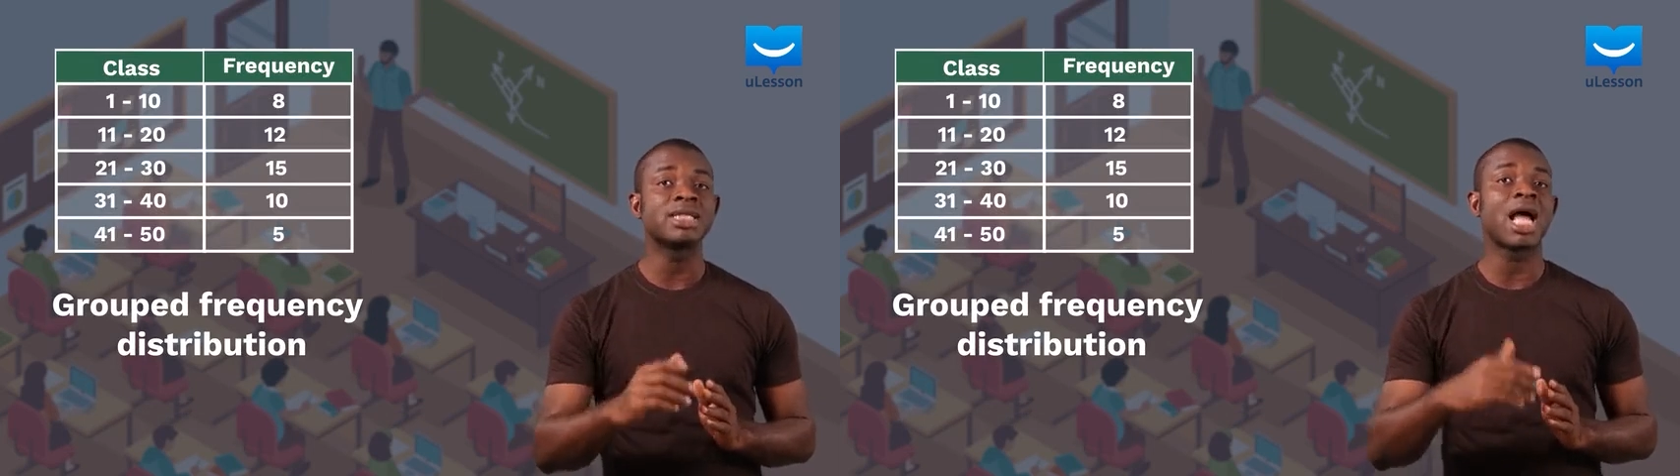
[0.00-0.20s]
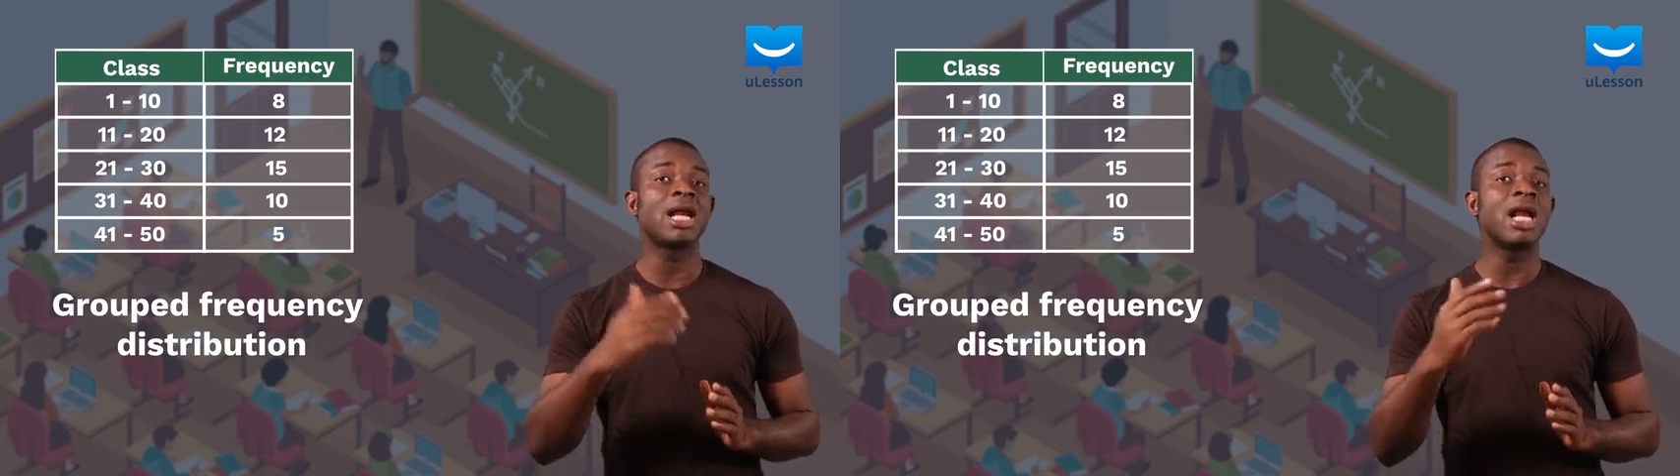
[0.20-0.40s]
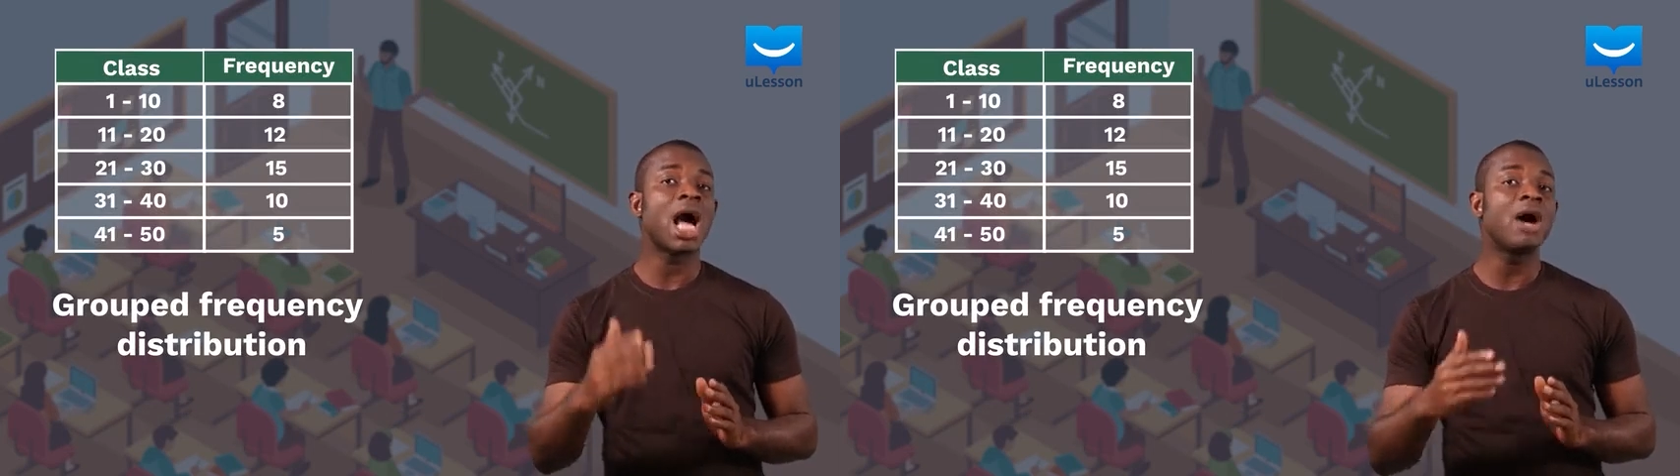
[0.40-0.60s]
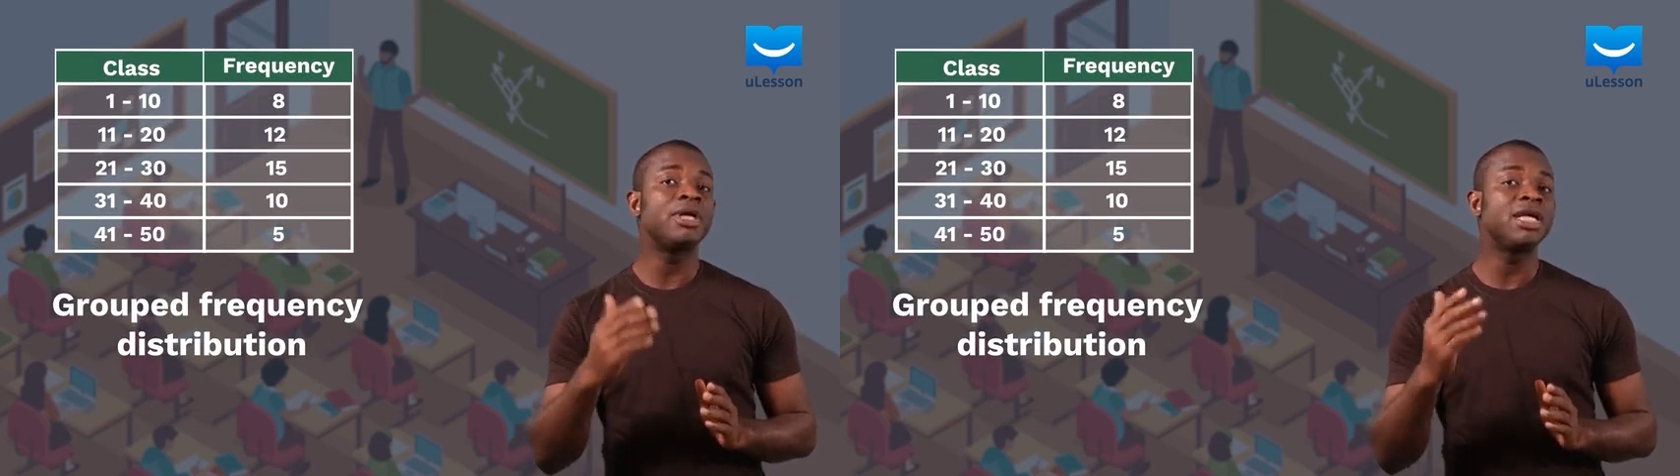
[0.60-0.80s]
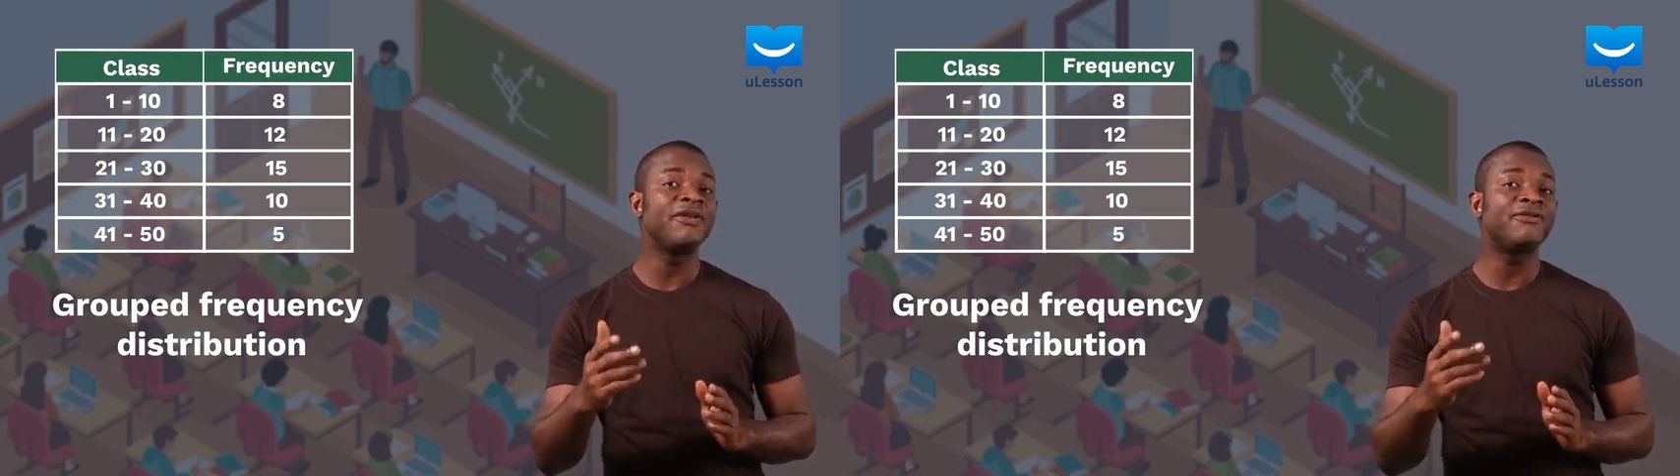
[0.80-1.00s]
and how they
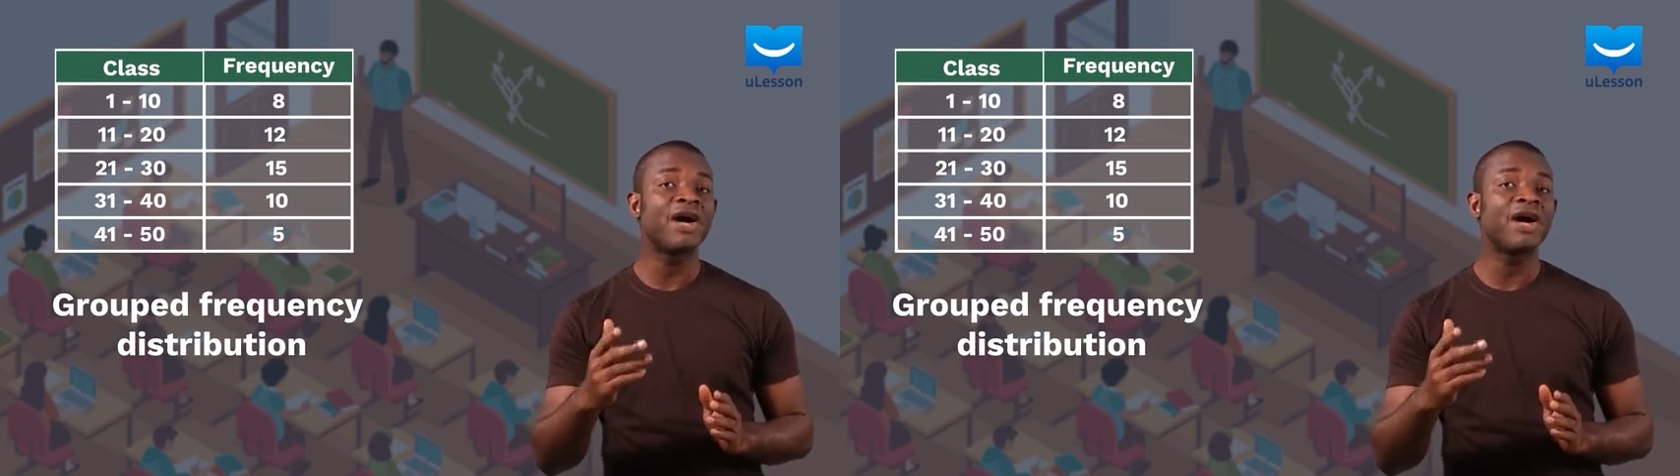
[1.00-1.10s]
differ